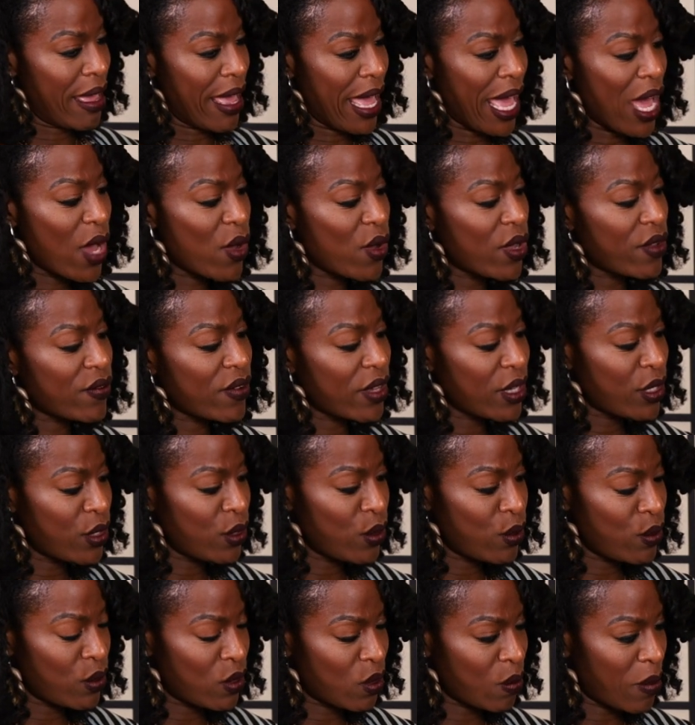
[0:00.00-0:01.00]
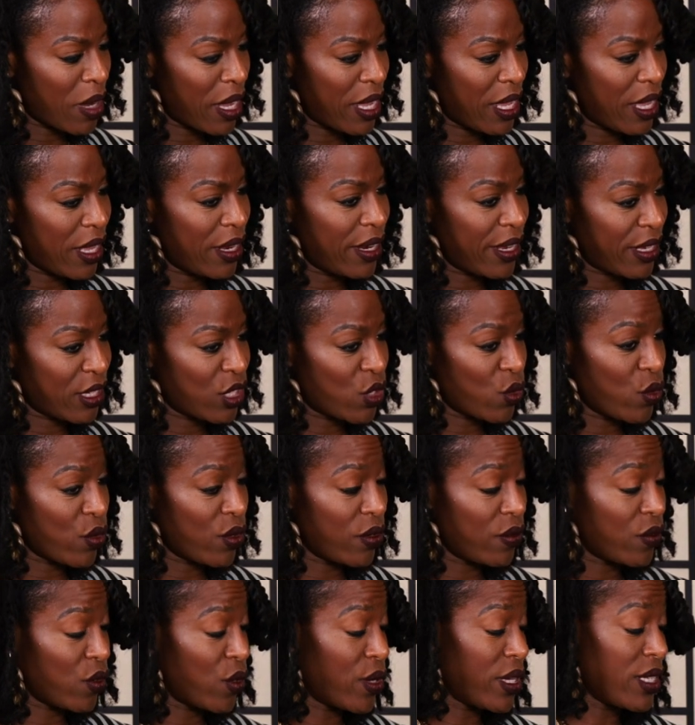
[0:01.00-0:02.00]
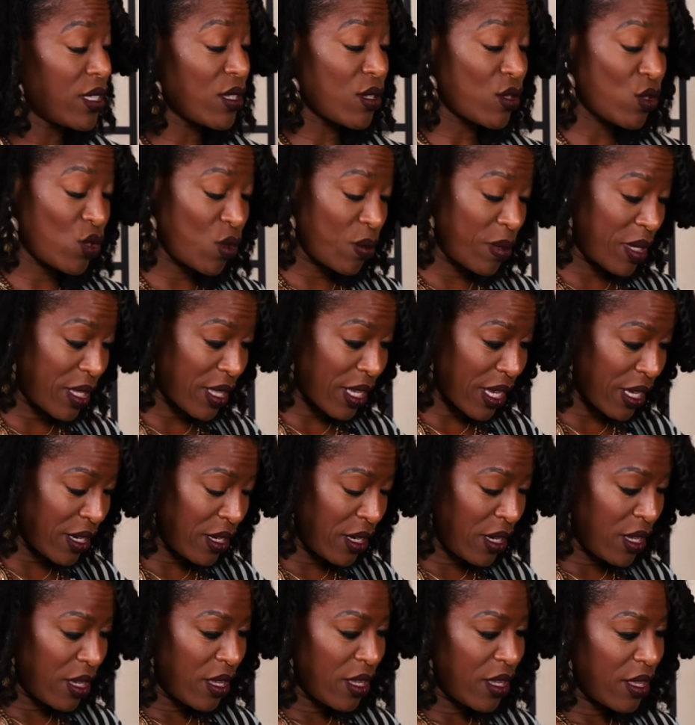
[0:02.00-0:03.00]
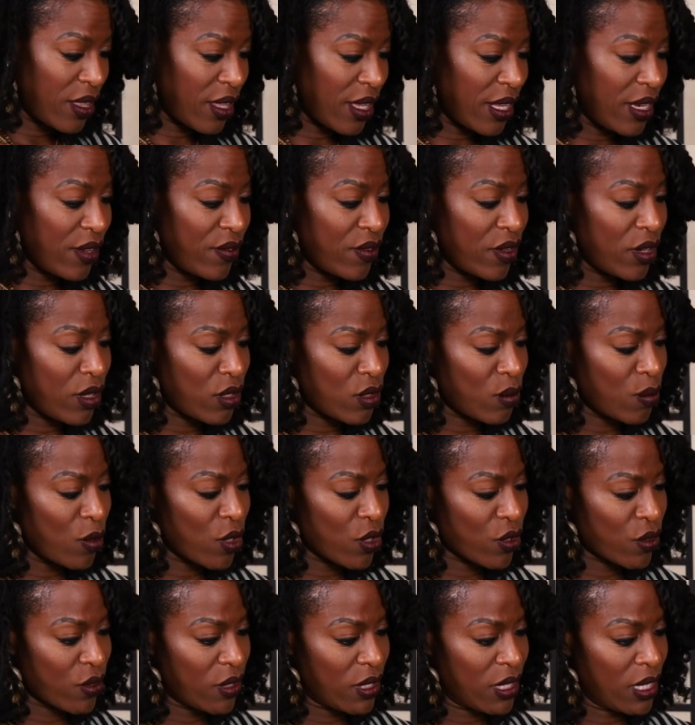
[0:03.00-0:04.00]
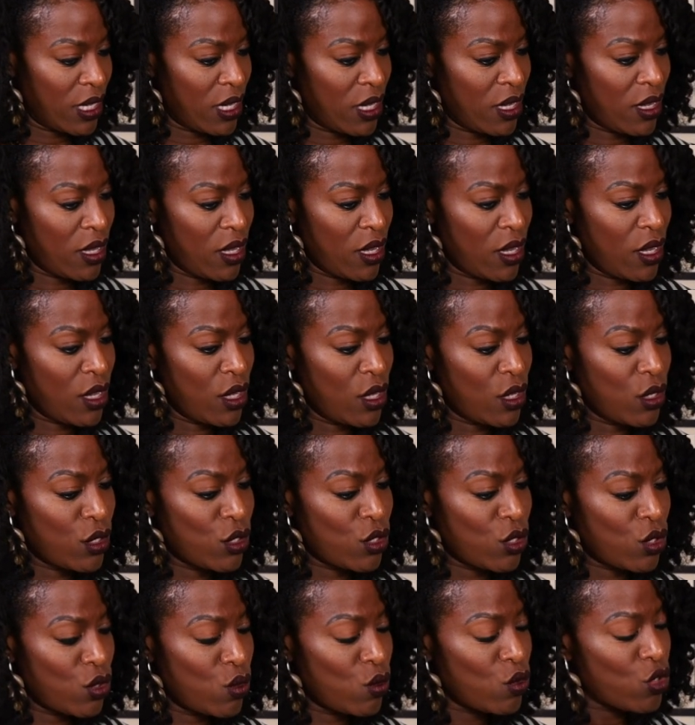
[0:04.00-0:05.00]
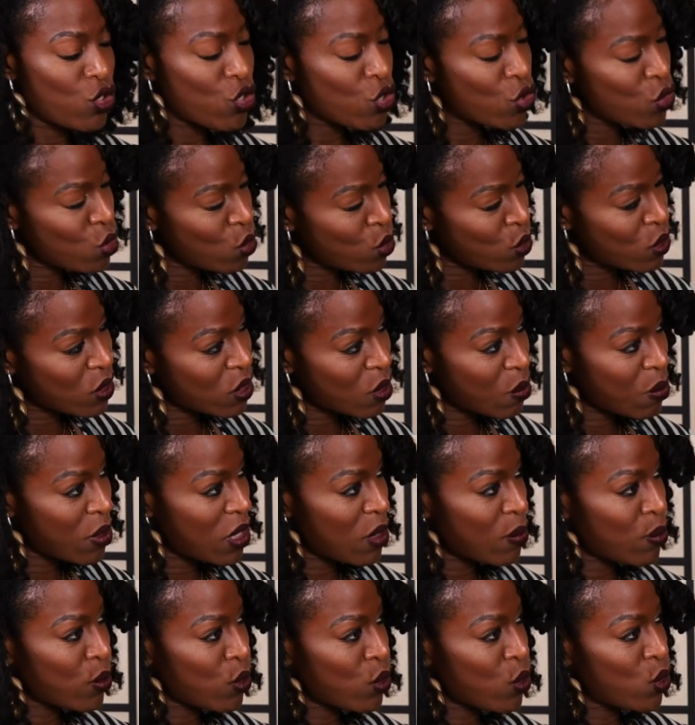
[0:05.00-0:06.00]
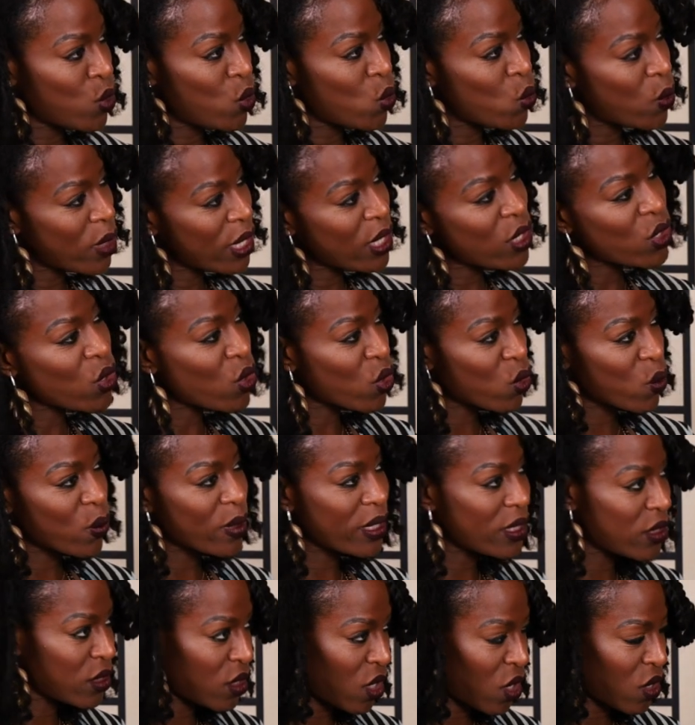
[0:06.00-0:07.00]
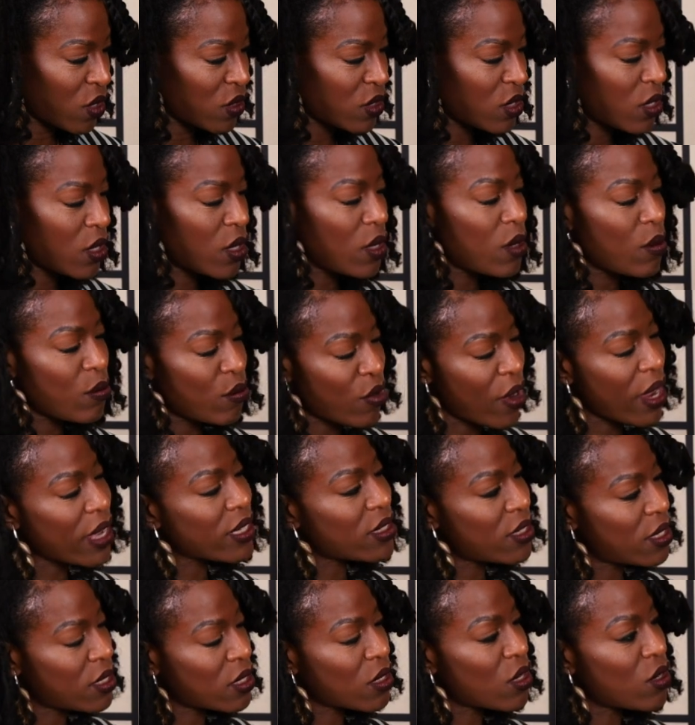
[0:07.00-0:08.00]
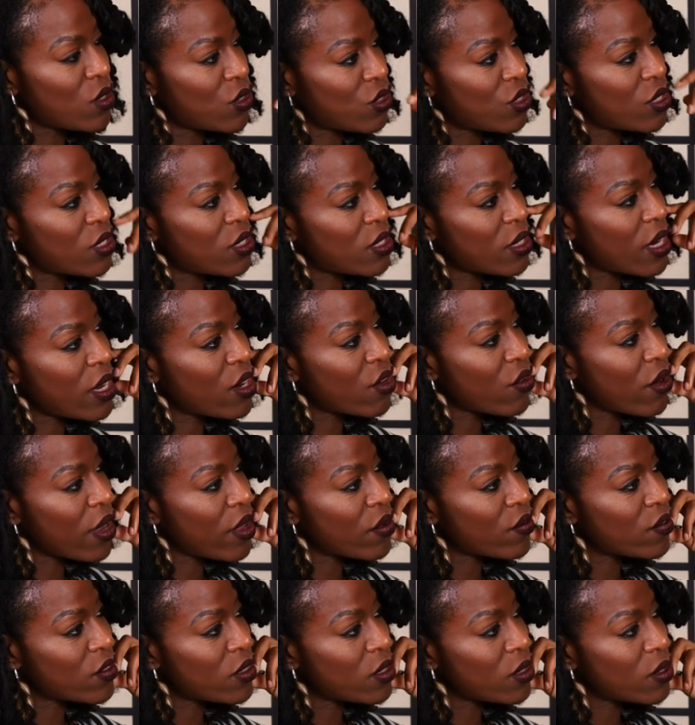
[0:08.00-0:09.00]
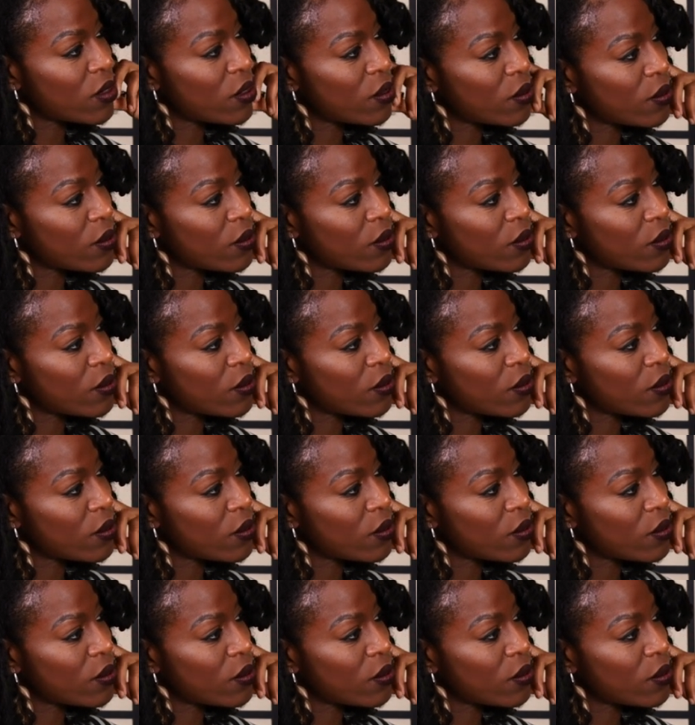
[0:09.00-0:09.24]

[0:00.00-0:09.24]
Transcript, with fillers: How have I used my electoral voice, assuming that they live in a democracy, to choose the people who will or will not practice conscious statecraft?